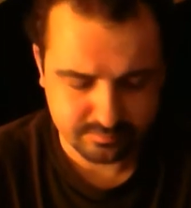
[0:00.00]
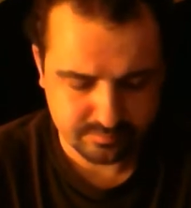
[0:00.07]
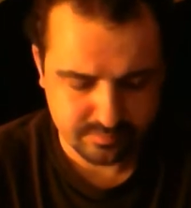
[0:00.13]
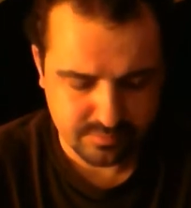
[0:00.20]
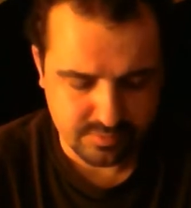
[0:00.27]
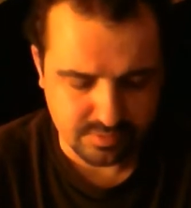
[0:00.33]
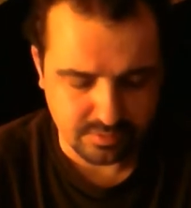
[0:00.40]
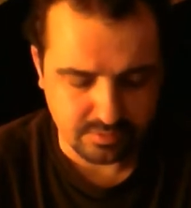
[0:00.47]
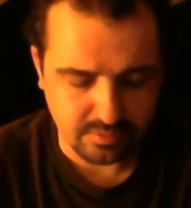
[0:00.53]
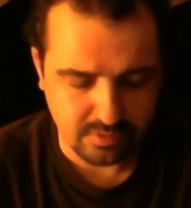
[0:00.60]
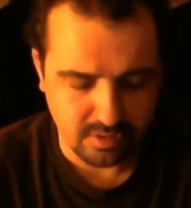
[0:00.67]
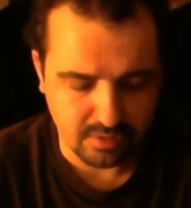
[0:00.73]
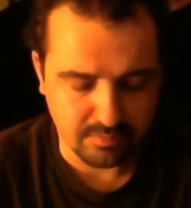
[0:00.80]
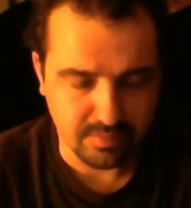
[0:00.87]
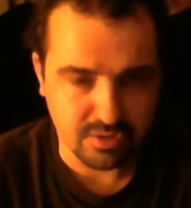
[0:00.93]
So
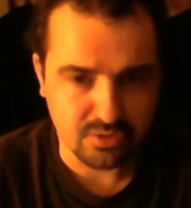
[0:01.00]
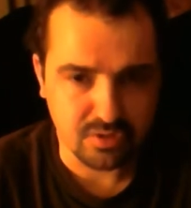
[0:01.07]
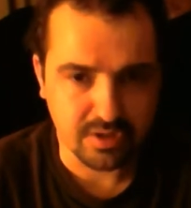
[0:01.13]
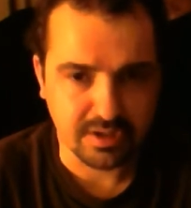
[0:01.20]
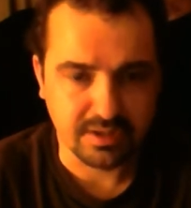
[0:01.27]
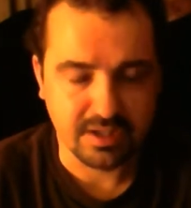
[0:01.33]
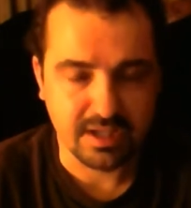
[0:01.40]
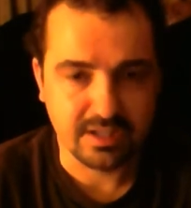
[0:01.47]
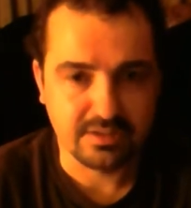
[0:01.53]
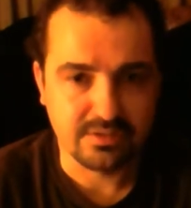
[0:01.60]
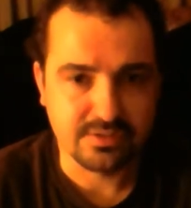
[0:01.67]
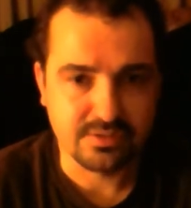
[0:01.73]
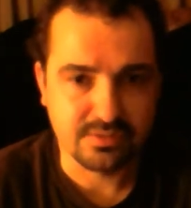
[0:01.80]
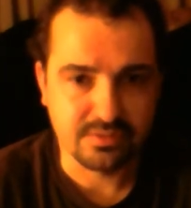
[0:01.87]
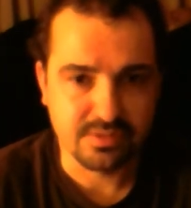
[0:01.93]
I'll be trying that as
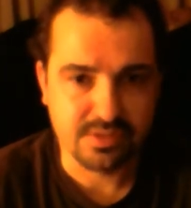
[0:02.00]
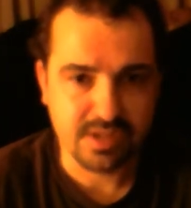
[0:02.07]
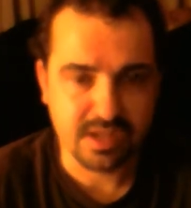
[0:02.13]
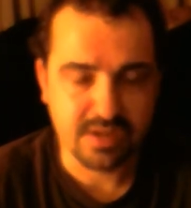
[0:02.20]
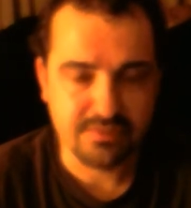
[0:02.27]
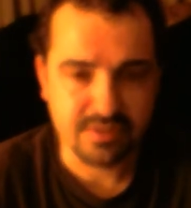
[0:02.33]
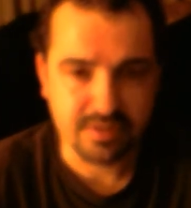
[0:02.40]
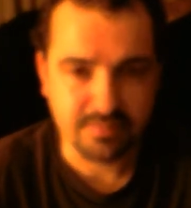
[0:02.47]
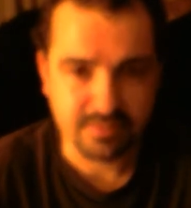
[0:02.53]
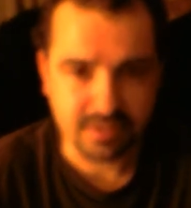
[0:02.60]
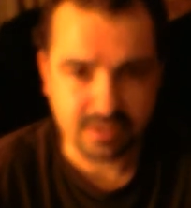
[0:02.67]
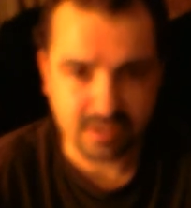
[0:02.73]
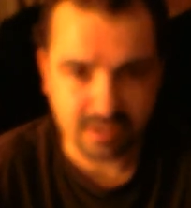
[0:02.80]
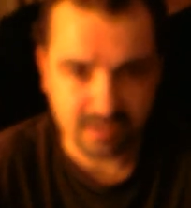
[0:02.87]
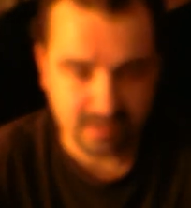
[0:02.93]
soon as I have an empty
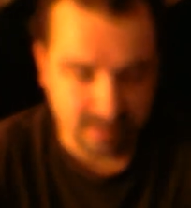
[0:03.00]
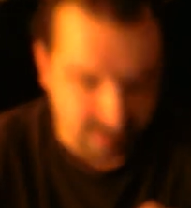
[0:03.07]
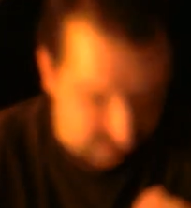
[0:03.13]
keg.